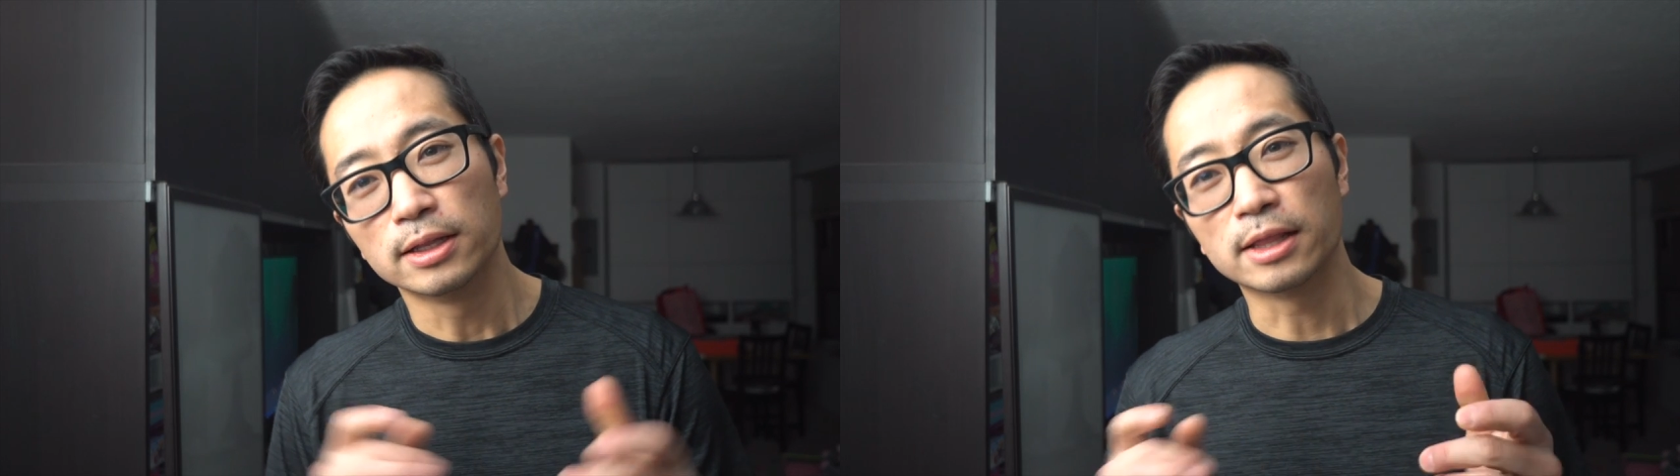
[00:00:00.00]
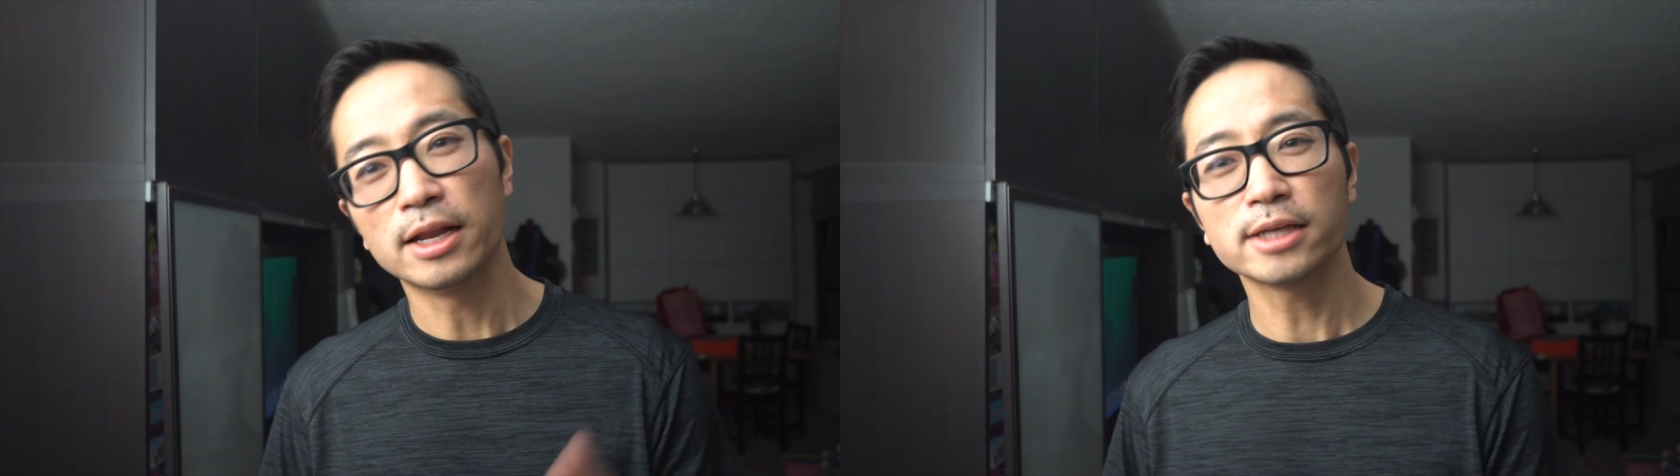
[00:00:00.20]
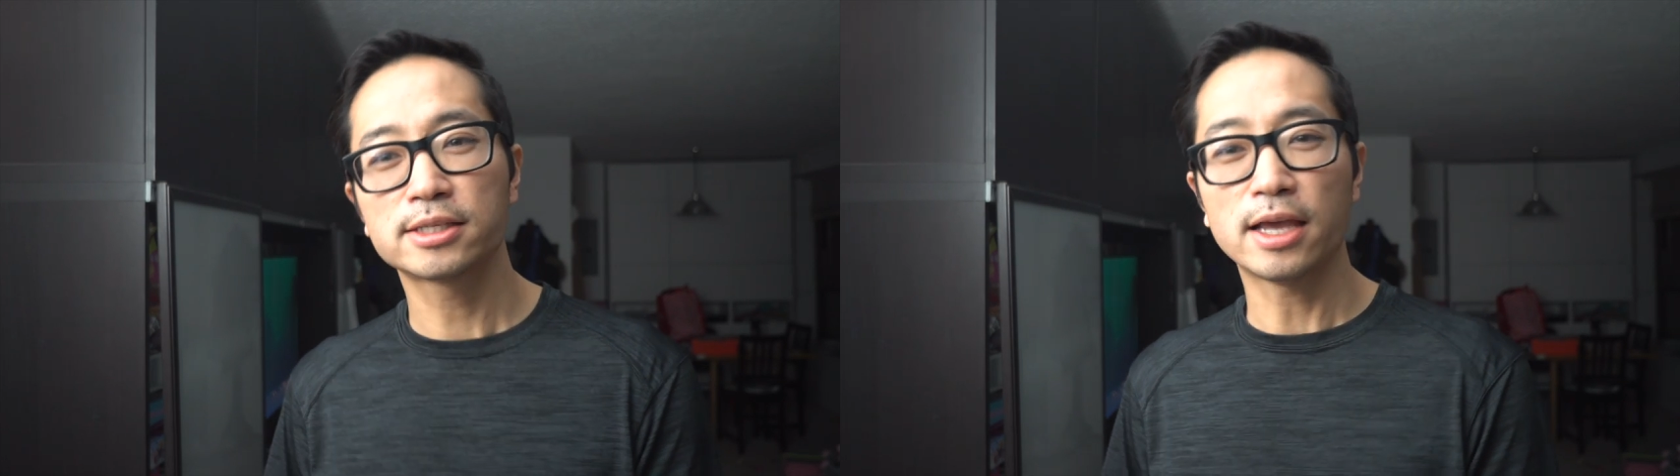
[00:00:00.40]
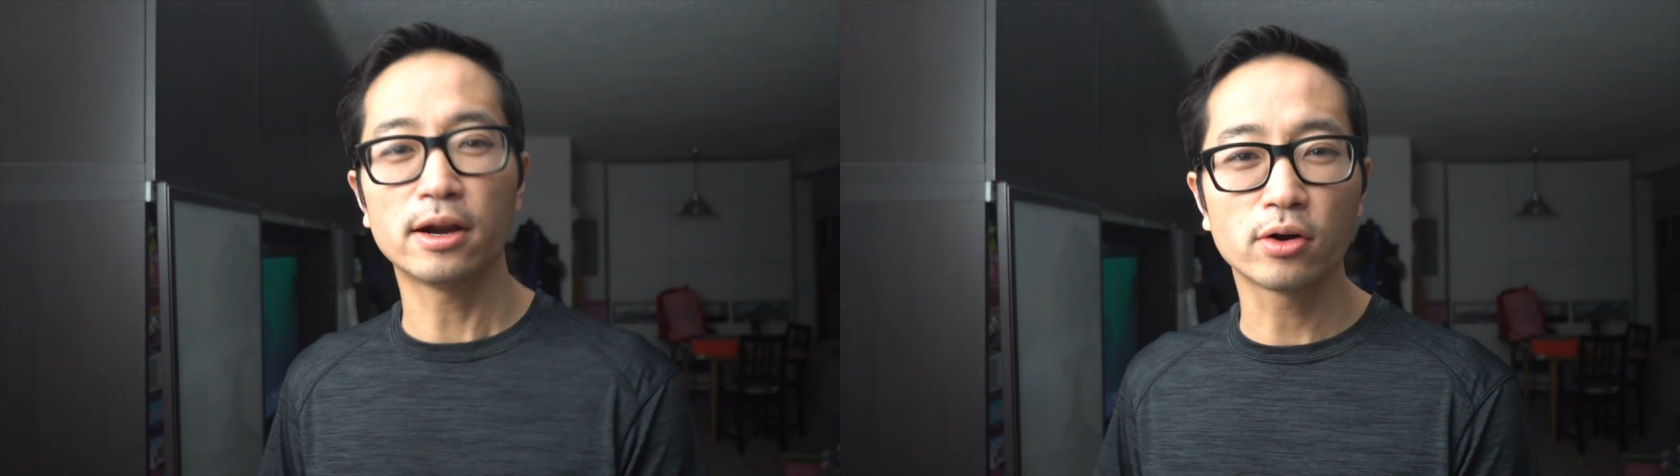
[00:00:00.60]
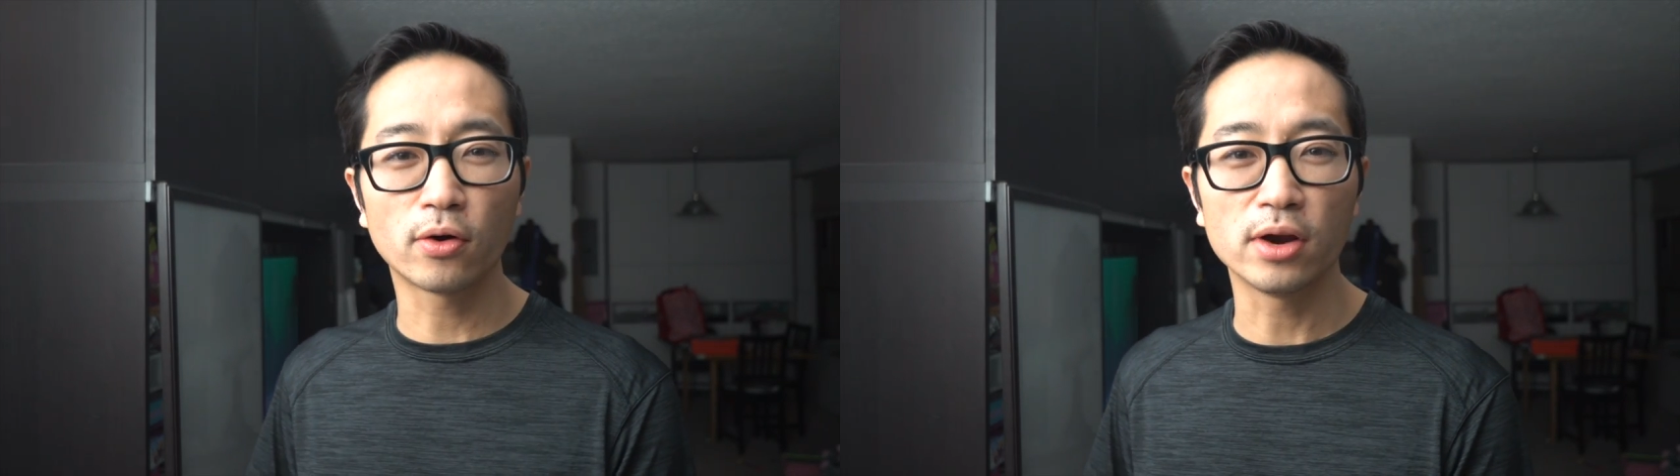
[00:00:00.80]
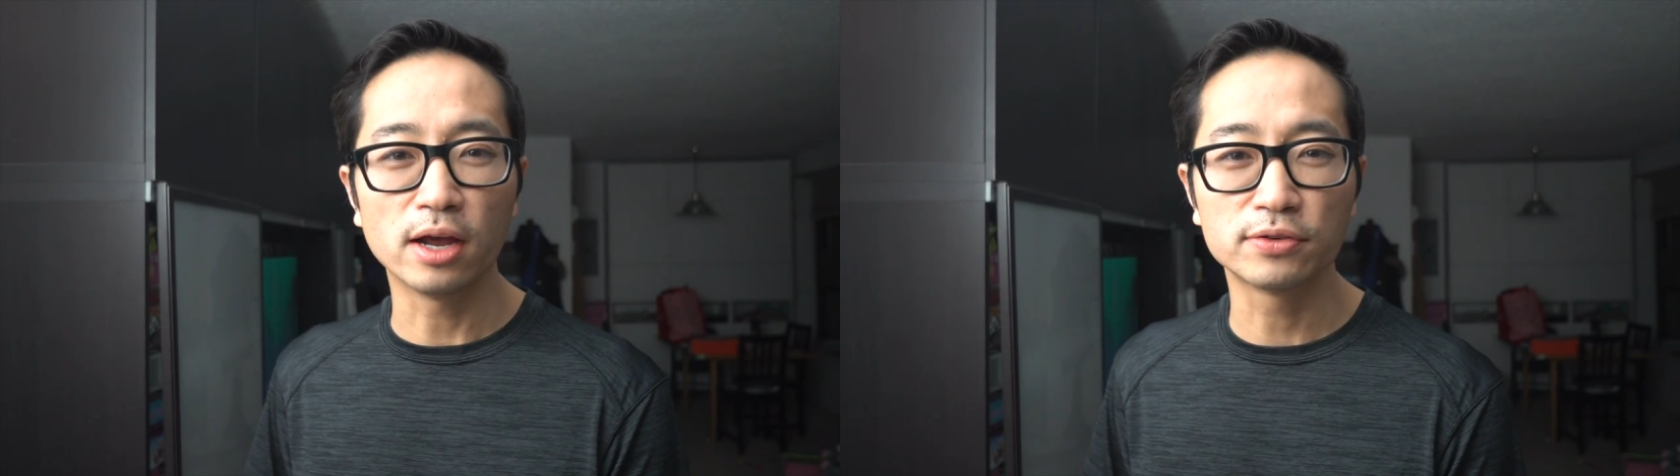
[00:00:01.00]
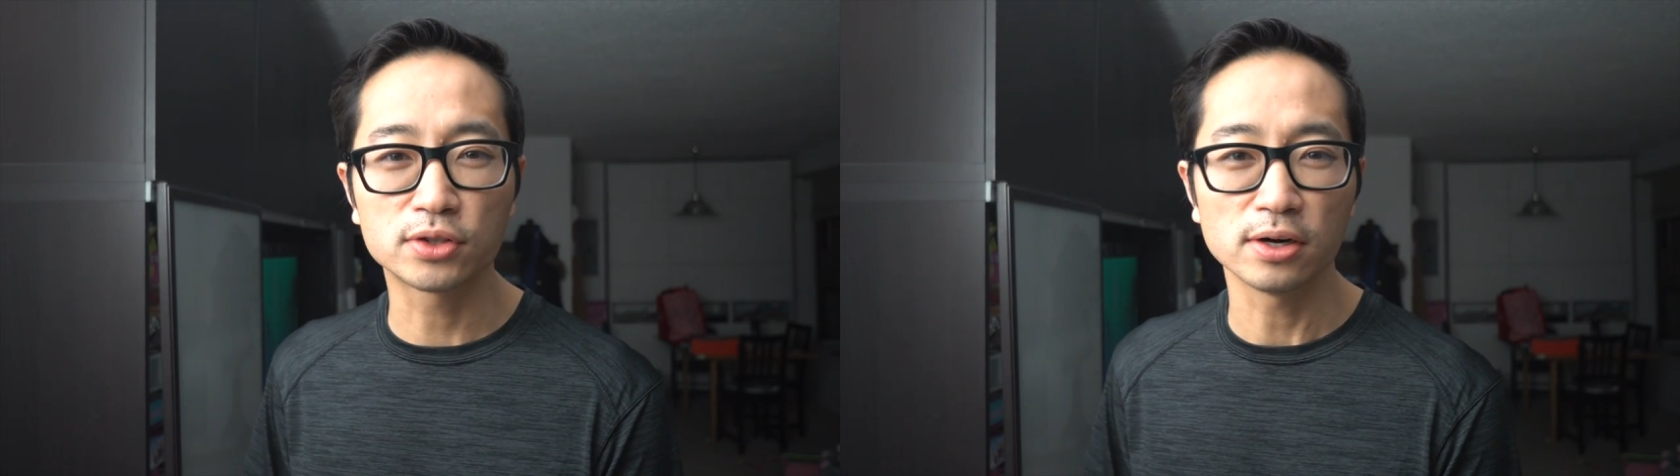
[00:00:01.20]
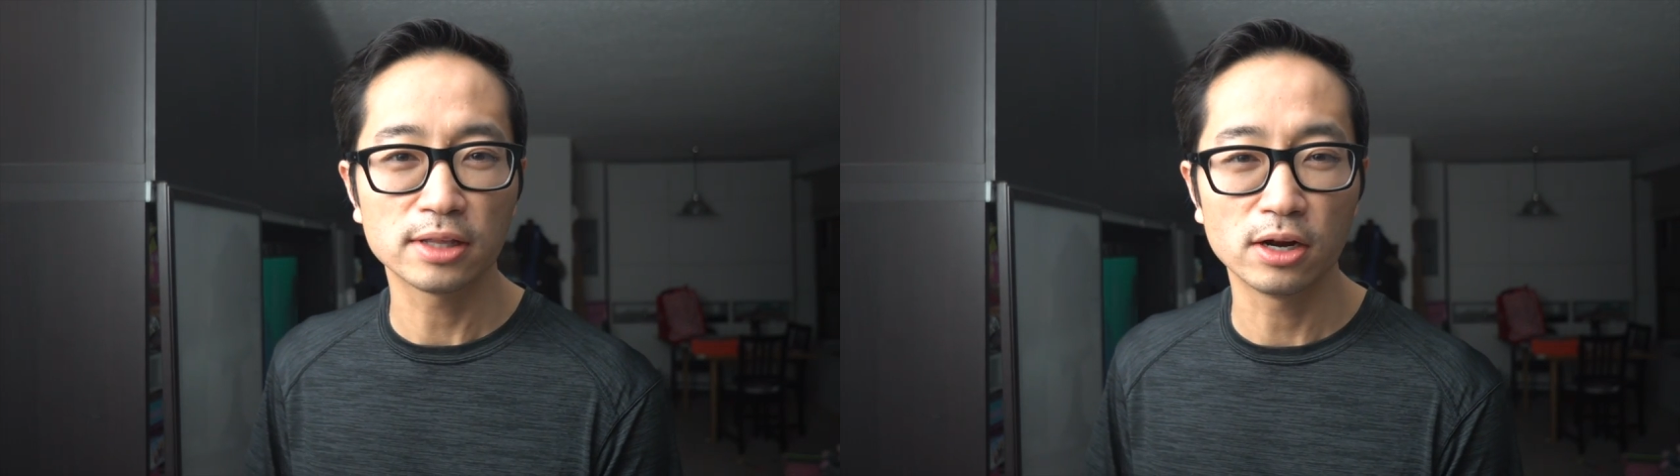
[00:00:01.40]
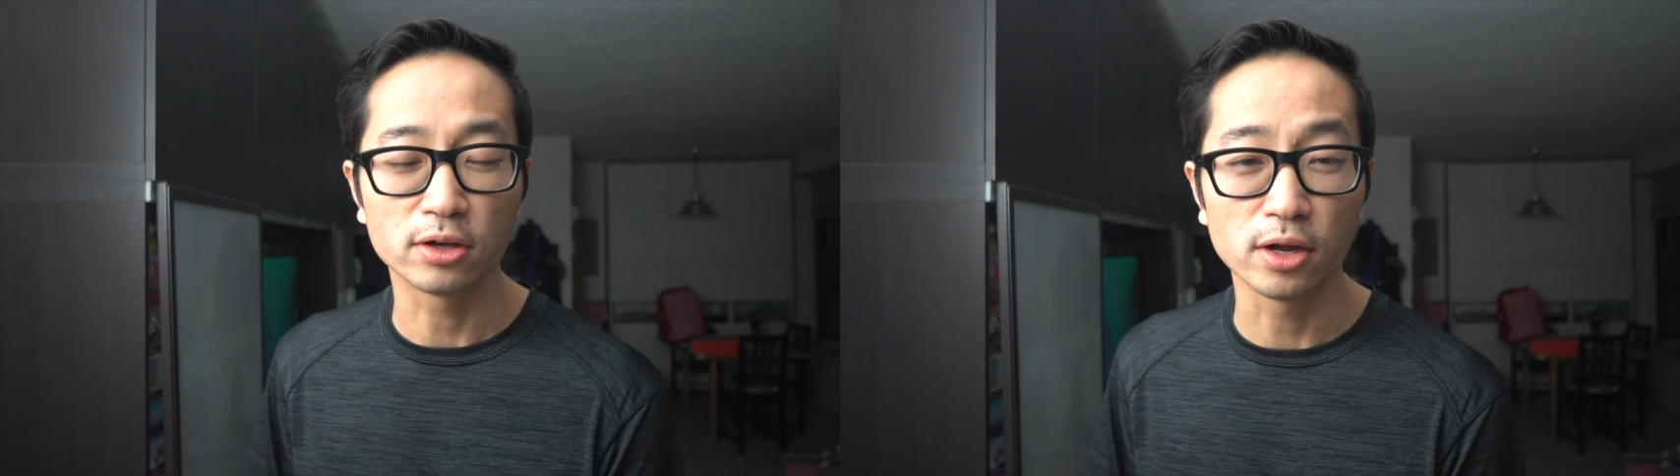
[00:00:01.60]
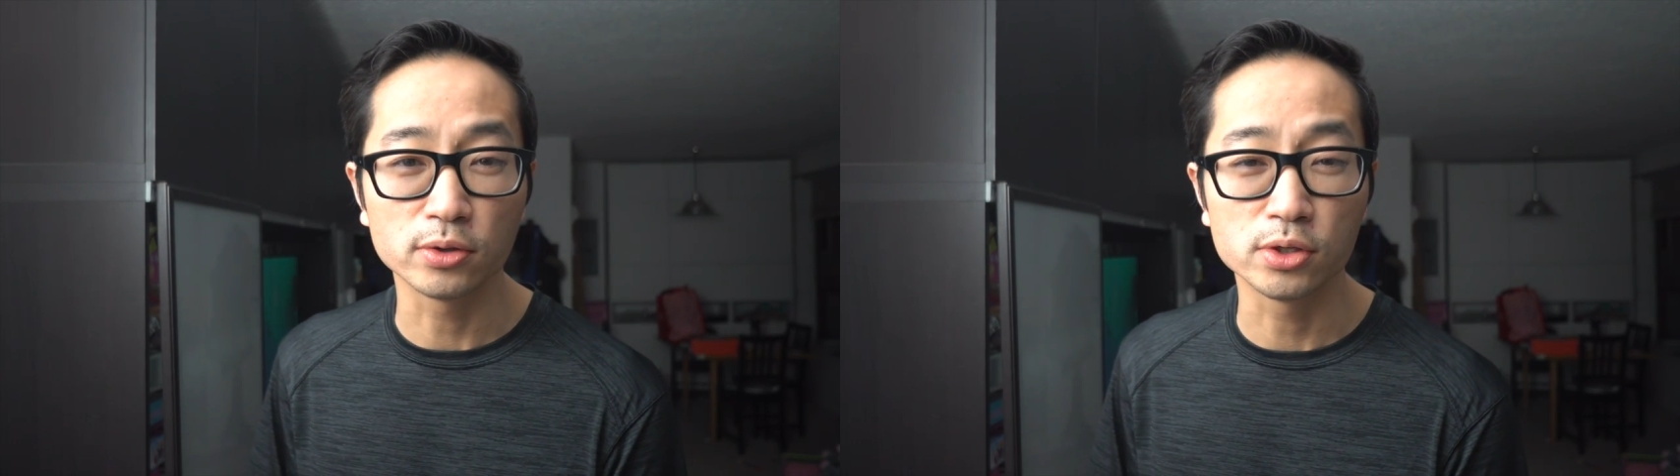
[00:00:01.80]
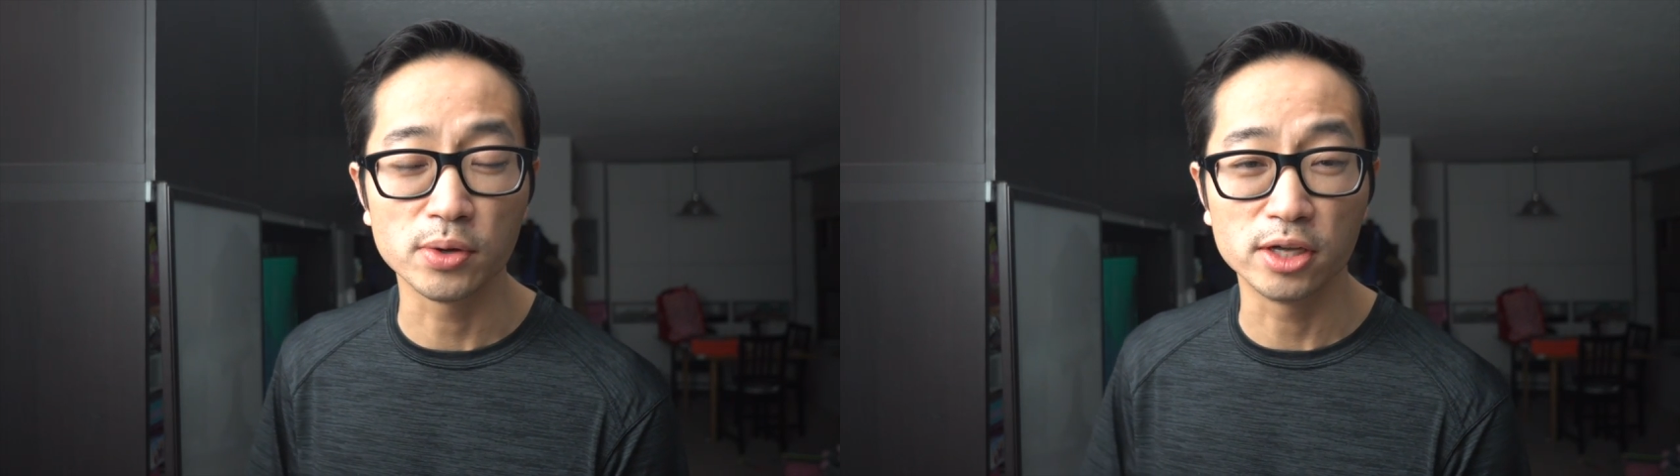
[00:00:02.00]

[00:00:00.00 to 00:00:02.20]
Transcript: Now, the next category of shirt that I'll go to